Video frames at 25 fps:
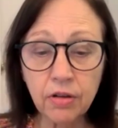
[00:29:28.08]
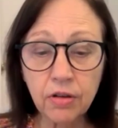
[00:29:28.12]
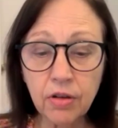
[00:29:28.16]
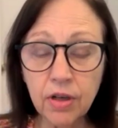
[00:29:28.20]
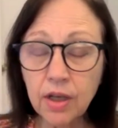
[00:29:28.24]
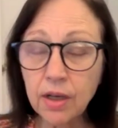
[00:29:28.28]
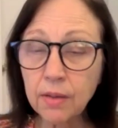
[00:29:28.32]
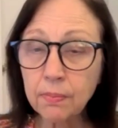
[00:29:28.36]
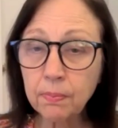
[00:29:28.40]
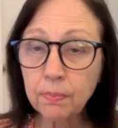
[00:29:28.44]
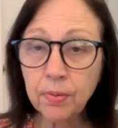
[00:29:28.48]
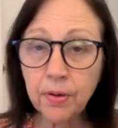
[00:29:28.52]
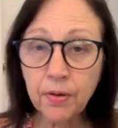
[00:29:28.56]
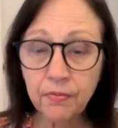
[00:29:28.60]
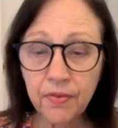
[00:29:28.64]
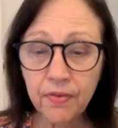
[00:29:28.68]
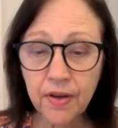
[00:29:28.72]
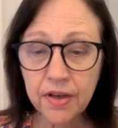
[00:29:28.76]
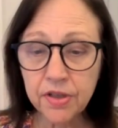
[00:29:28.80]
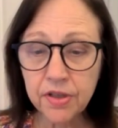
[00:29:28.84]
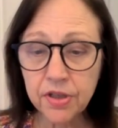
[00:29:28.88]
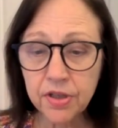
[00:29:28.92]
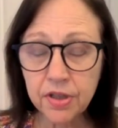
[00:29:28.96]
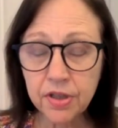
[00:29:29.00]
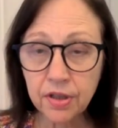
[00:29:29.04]
Follow
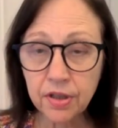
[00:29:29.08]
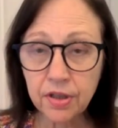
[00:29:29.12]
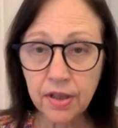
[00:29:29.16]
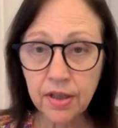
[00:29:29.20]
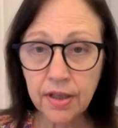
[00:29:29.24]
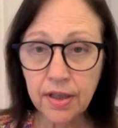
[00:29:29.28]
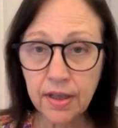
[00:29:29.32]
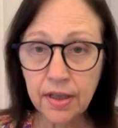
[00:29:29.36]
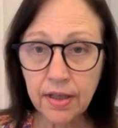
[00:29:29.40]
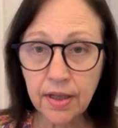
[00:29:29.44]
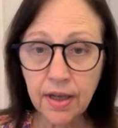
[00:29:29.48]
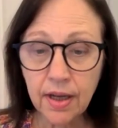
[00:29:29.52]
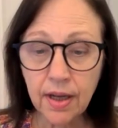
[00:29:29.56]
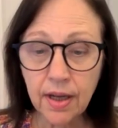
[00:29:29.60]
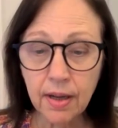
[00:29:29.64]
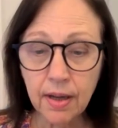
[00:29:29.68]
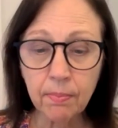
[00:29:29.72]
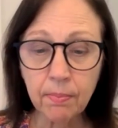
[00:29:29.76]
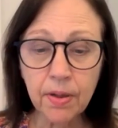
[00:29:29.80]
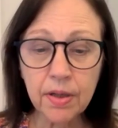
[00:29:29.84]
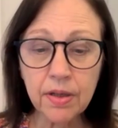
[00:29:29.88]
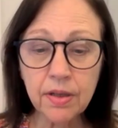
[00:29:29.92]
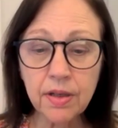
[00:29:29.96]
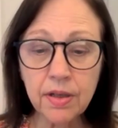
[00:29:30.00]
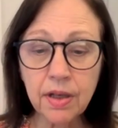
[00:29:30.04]
up
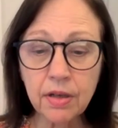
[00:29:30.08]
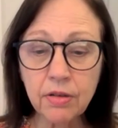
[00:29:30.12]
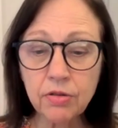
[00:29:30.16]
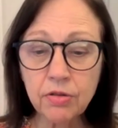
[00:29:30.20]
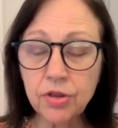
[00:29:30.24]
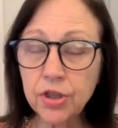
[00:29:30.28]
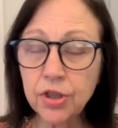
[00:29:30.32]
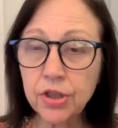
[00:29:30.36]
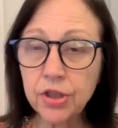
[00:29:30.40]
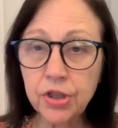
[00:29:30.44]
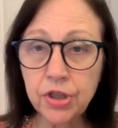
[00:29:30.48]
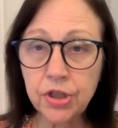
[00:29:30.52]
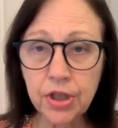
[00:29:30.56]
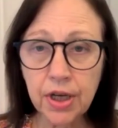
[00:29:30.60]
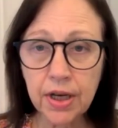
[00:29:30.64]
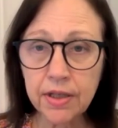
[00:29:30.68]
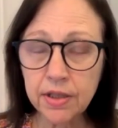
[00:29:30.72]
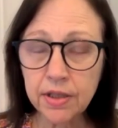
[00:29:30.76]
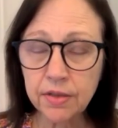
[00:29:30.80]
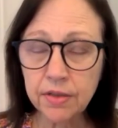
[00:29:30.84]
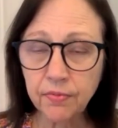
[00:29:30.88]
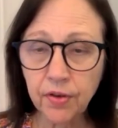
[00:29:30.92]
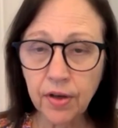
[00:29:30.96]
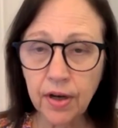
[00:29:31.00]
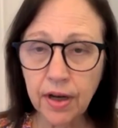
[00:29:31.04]
professionally, but don't
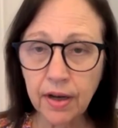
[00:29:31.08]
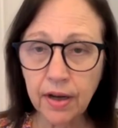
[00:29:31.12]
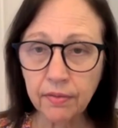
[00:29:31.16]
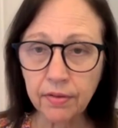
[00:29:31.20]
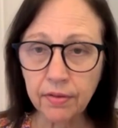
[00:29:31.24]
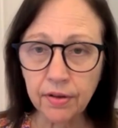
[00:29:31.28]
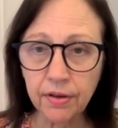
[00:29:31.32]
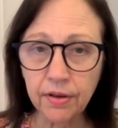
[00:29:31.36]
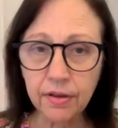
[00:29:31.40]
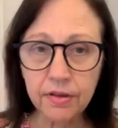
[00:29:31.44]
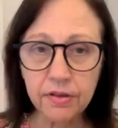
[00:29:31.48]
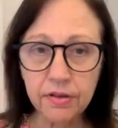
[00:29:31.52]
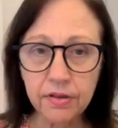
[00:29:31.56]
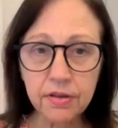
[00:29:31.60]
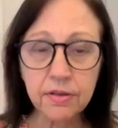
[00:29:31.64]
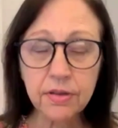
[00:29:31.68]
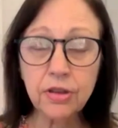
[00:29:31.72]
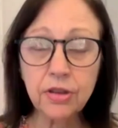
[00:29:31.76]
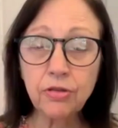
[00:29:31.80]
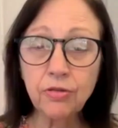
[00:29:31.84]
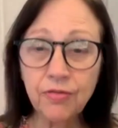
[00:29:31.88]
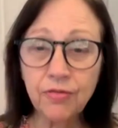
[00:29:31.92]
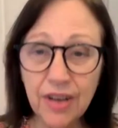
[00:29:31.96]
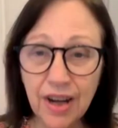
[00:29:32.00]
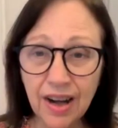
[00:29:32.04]
just chase forever.
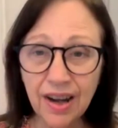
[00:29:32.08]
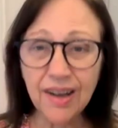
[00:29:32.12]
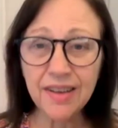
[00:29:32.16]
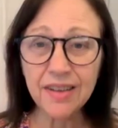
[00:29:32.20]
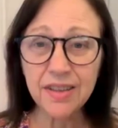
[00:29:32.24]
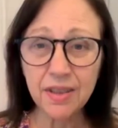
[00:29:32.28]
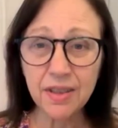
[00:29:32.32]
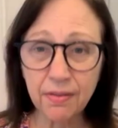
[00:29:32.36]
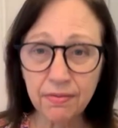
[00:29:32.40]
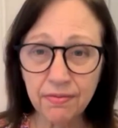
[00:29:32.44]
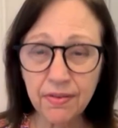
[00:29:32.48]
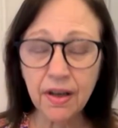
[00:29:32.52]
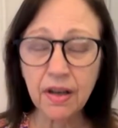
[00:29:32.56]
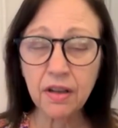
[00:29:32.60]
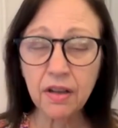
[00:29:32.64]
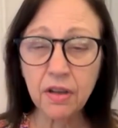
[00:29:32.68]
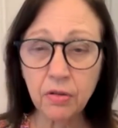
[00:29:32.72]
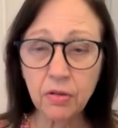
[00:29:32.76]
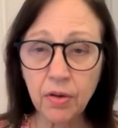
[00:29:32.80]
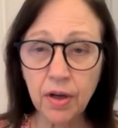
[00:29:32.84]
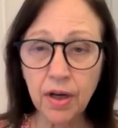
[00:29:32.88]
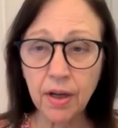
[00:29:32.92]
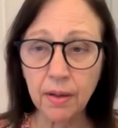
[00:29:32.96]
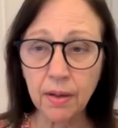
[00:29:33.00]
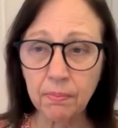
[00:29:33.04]
So you've got to
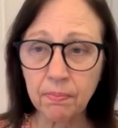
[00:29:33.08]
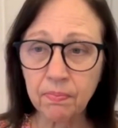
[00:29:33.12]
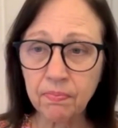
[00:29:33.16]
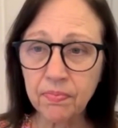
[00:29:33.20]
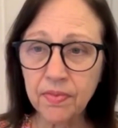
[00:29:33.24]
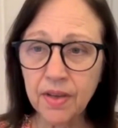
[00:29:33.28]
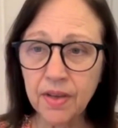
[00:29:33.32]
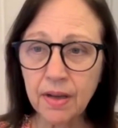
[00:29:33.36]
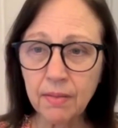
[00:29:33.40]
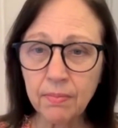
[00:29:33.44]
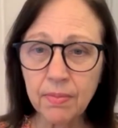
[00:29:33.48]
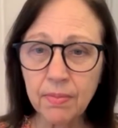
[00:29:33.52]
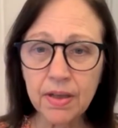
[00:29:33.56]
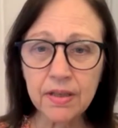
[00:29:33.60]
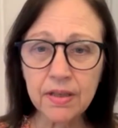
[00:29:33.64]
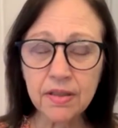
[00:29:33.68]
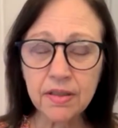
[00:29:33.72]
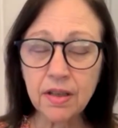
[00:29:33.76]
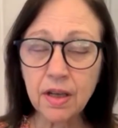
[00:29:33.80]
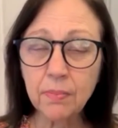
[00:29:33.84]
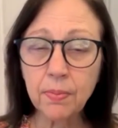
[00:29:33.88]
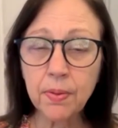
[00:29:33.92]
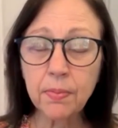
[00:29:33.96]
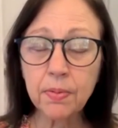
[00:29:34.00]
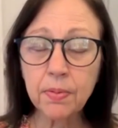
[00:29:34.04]
follow up
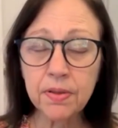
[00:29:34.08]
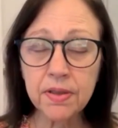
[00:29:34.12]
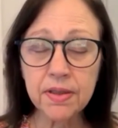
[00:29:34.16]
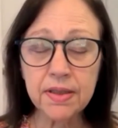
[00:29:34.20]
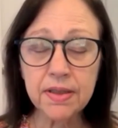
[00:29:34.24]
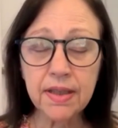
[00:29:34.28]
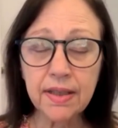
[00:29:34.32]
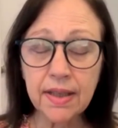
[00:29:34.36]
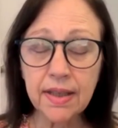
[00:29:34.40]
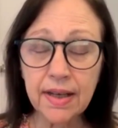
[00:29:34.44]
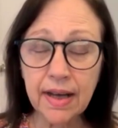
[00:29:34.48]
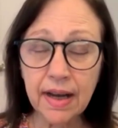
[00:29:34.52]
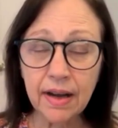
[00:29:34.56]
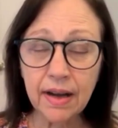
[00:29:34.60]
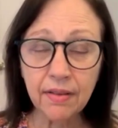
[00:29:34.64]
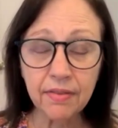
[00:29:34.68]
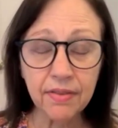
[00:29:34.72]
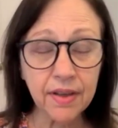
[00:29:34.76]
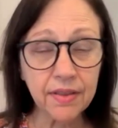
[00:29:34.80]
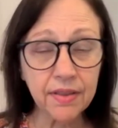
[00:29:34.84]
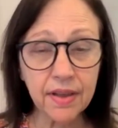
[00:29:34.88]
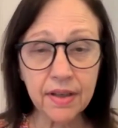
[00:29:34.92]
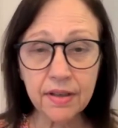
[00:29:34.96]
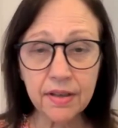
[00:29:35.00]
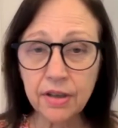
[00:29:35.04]
because a lot of people send
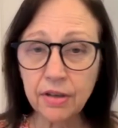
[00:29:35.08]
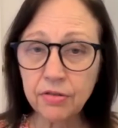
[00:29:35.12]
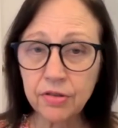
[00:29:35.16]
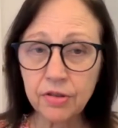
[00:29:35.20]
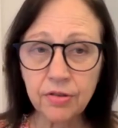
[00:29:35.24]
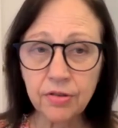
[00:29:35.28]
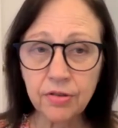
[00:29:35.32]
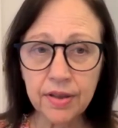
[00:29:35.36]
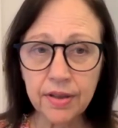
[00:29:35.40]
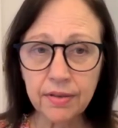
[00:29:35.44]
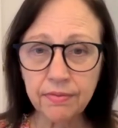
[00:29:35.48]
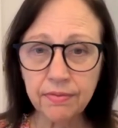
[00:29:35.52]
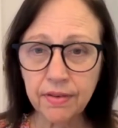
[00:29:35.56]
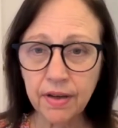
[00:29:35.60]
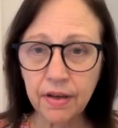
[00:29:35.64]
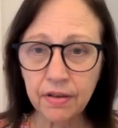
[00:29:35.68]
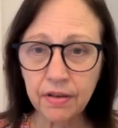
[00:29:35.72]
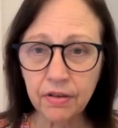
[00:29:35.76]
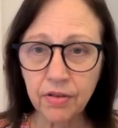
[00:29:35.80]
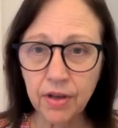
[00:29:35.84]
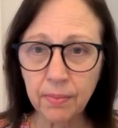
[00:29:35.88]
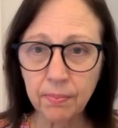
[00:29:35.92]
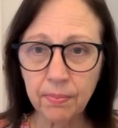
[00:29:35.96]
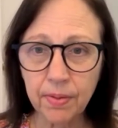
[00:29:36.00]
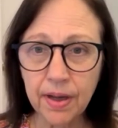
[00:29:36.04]
it out and then they don't do
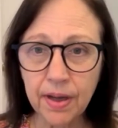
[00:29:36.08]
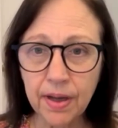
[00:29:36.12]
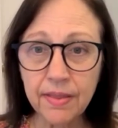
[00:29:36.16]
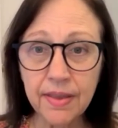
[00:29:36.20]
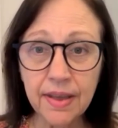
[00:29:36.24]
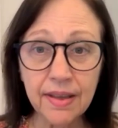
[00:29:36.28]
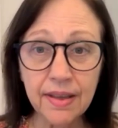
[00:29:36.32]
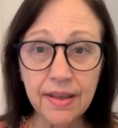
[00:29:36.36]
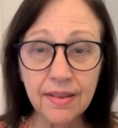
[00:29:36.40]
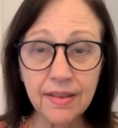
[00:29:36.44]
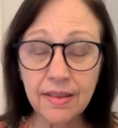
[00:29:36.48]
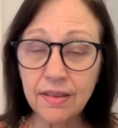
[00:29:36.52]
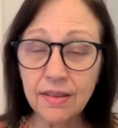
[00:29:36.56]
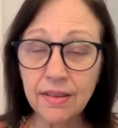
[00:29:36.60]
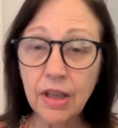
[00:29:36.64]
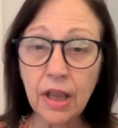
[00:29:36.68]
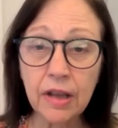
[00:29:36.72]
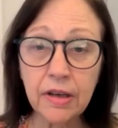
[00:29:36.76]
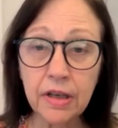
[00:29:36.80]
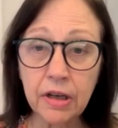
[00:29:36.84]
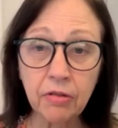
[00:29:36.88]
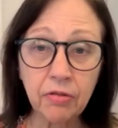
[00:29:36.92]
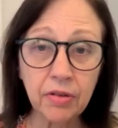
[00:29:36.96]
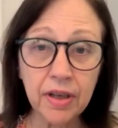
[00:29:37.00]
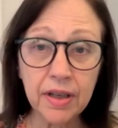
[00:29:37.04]
any follow-up and
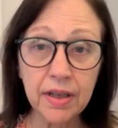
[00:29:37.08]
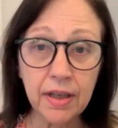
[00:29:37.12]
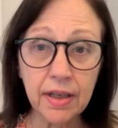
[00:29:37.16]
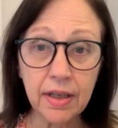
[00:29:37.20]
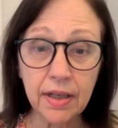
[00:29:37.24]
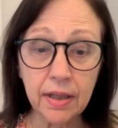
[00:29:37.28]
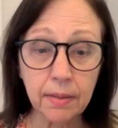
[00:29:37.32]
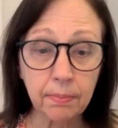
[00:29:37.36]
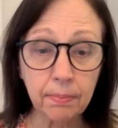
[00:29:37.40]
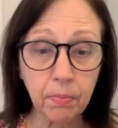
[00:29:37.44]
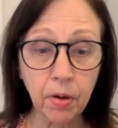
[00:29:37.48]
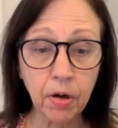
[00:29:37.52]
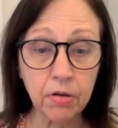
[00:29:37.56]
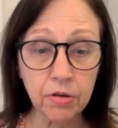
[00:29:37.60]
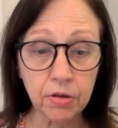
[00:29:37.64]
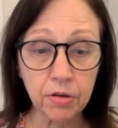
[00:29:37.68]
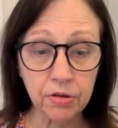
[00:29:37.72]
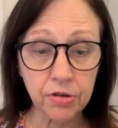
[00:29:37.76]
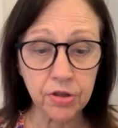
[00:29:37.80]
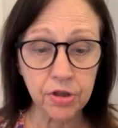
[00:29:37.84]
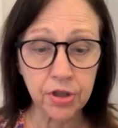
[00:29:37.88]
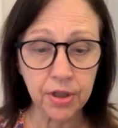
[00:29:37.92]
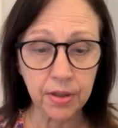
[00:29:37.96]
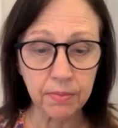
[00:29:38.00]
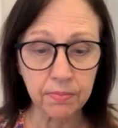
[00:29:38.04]
then they don't get any
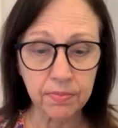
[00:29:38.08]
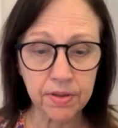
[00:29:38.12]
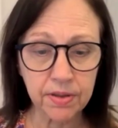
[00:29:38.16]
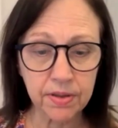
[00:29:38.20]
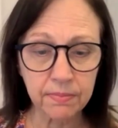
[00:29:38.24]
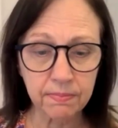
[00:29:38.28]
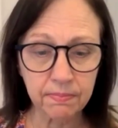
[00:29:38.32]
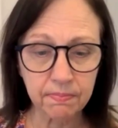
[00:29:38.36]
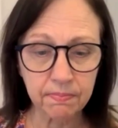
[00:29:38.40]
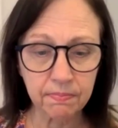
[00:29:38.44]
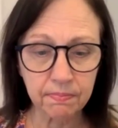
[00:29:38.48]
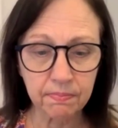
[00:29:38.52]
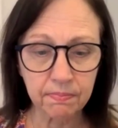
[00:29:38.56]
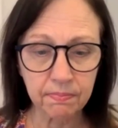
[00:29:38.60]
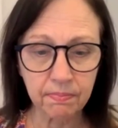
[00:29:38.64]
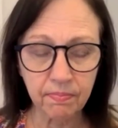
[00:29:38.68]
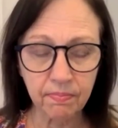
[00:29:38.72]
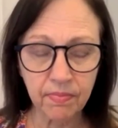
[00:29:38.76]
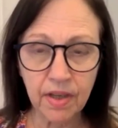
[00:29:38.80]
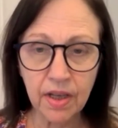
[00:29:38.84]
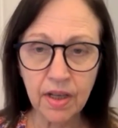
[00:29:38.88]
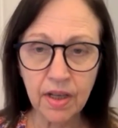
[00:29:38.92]
partnerships.